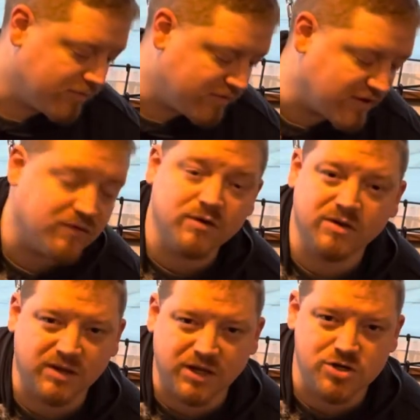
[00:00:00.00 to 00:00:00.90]

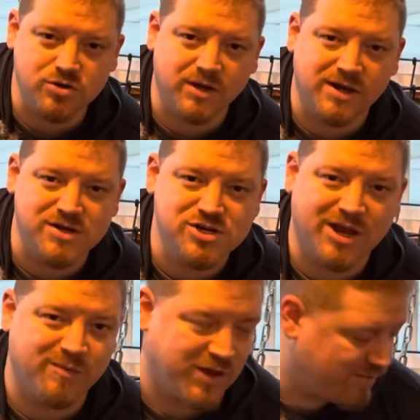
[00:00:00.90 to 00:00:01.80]
Definitely enjoy it in
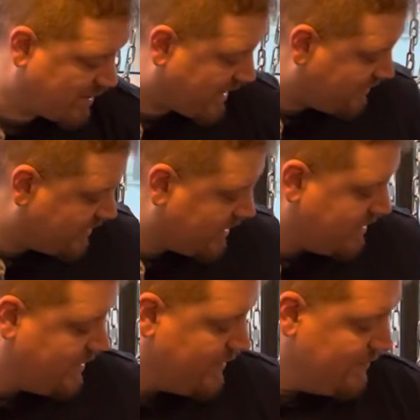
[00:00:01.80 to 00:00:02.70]
Champion plastic.
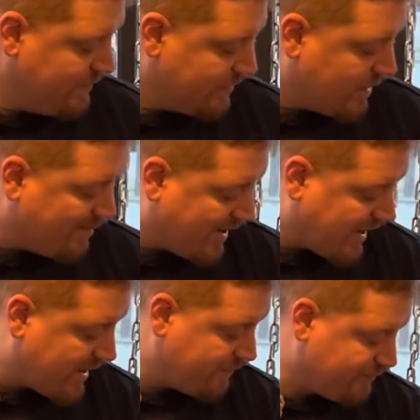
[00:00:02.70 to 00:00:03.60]

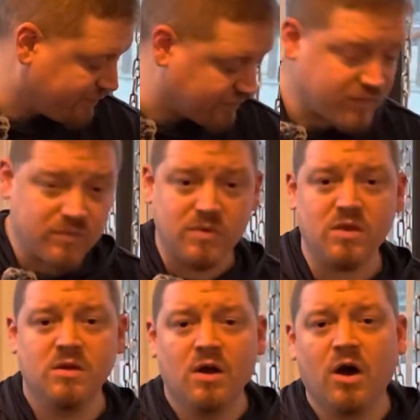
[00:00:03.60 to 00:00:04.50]
My
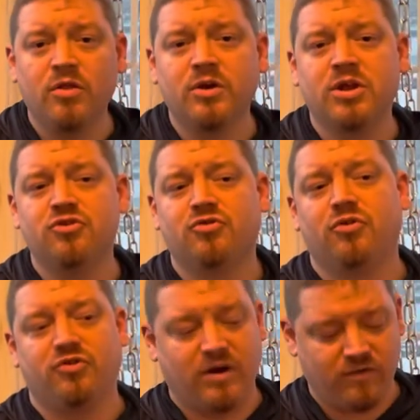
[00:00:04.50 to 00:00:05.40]
other
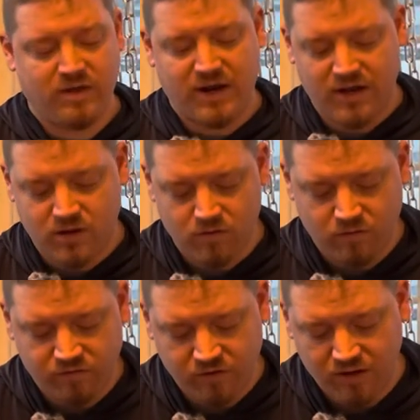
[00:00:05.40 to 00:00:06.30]
control driver that I
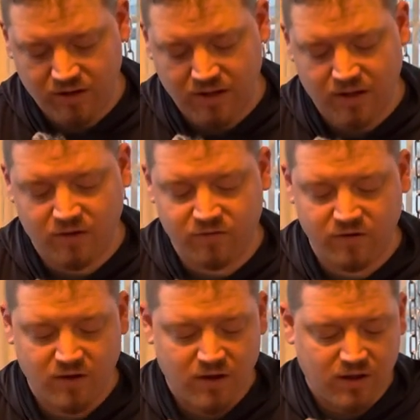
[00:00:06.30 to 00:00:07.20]
use is
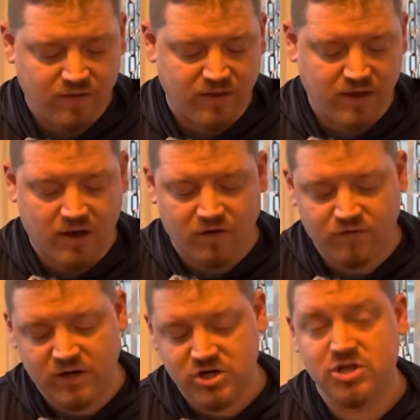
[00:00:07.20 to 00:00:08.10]
the
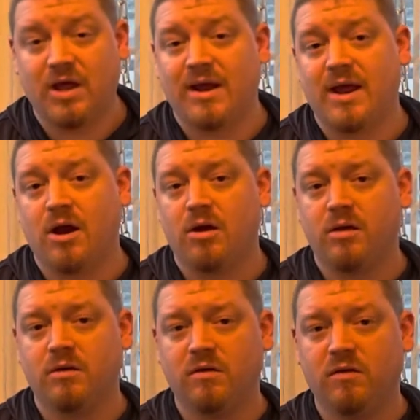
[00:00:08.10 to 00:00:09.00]
Finish Line Era.
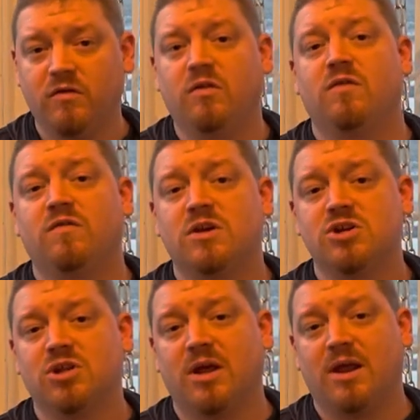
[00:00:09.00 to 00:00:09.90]
So the
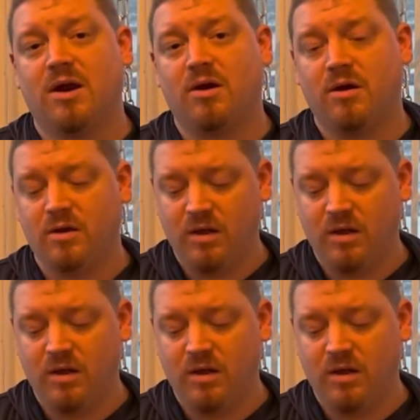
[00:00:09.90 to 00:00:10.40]
Finish Line Era